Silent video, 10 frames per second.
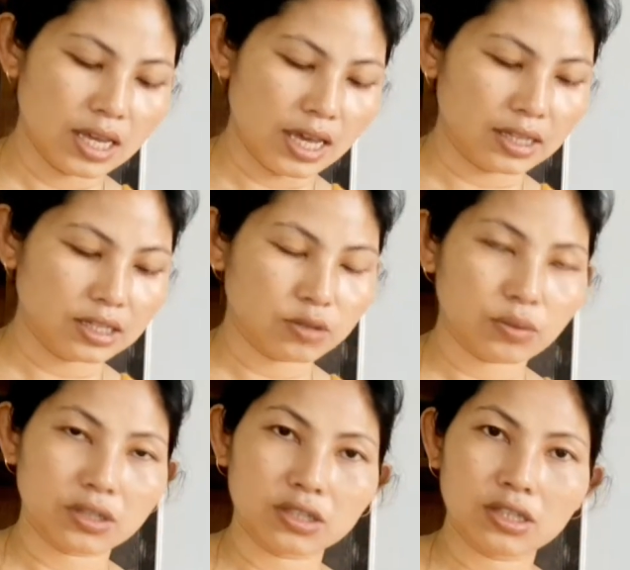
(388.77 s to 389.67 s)
and this
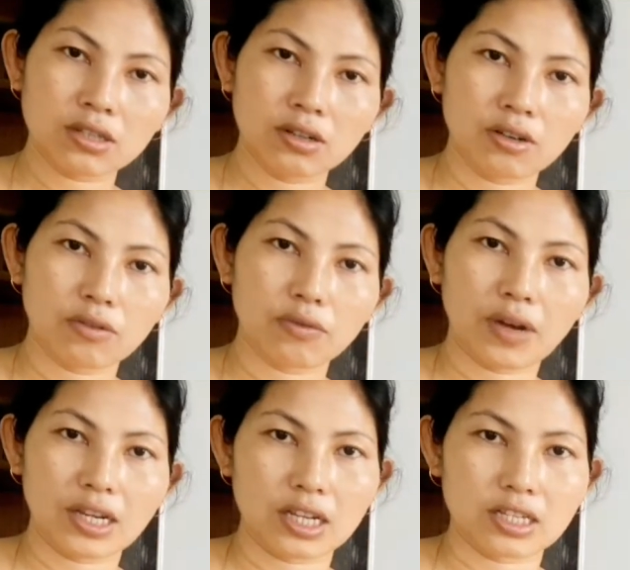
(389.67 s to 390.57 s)
one is the
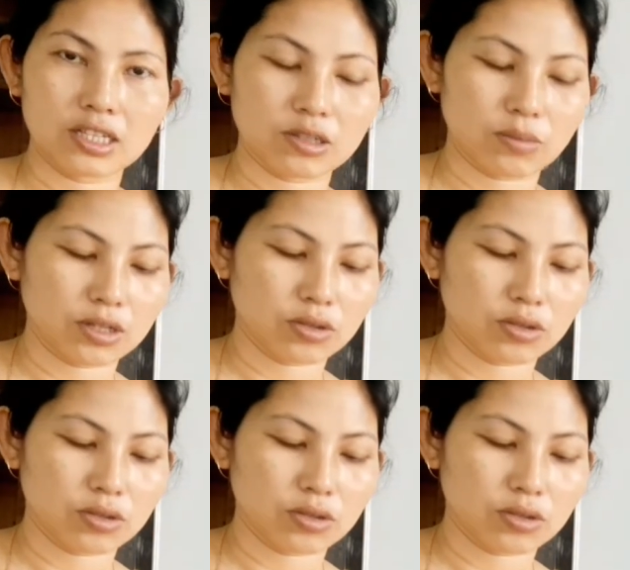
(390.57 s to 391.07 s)
fine adjustment.